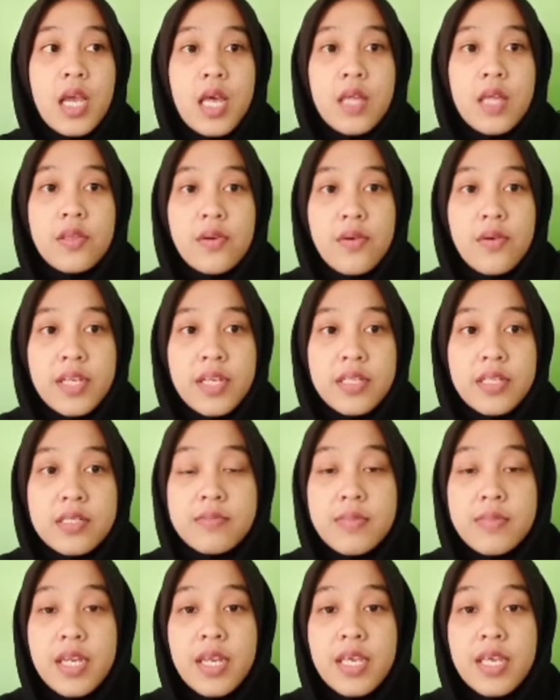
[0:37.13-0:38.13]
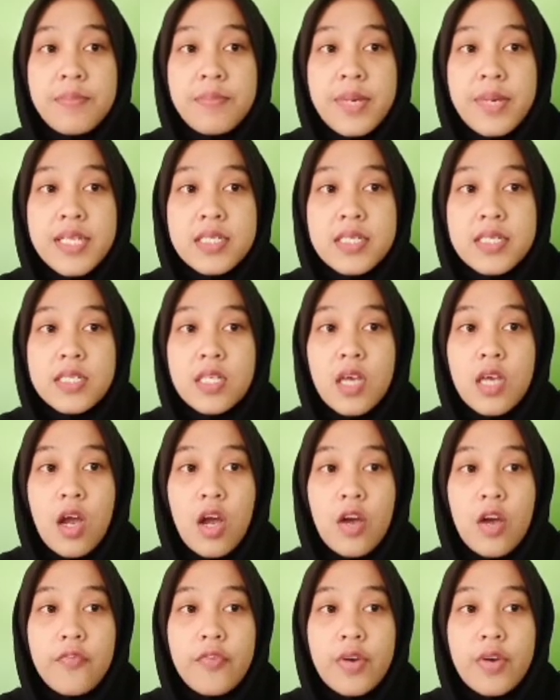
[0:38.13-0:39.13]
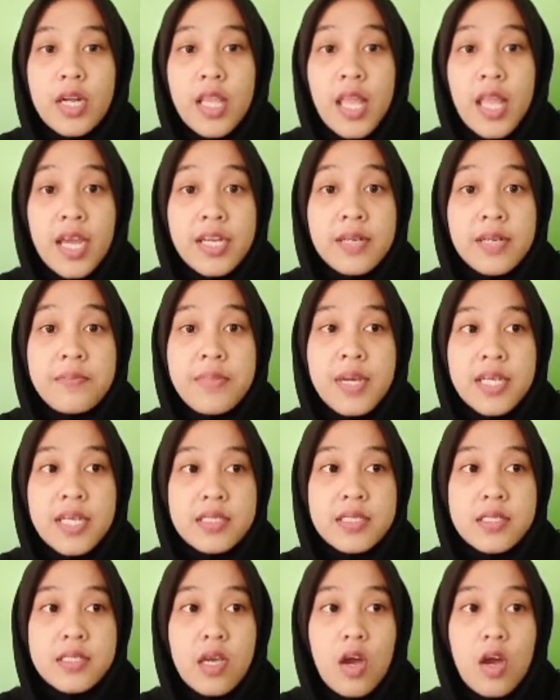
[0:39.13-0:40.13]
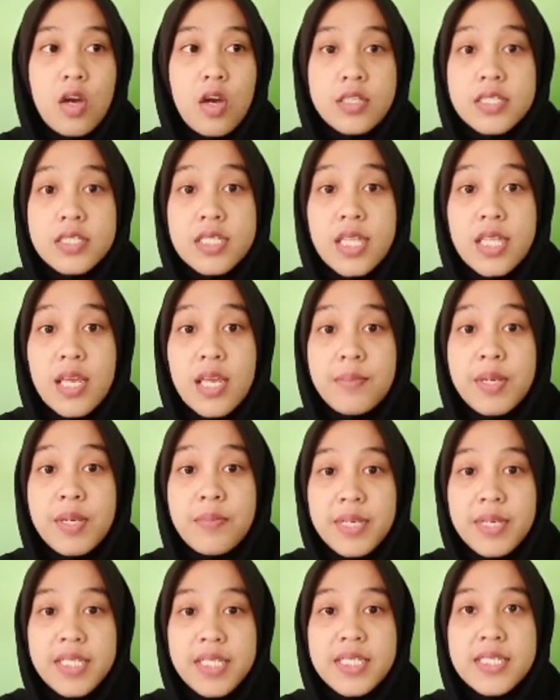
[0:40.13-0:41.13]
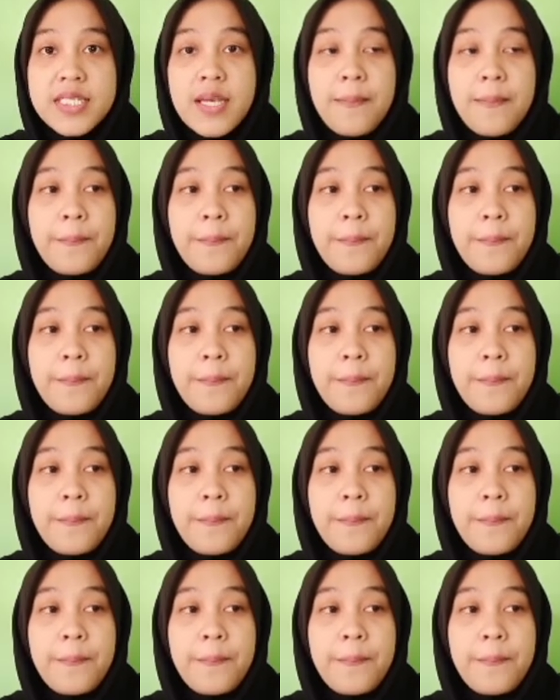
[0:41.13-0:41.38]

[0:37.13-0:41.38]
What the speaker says: The rhythm and emphasis of a line based on syllabic beats.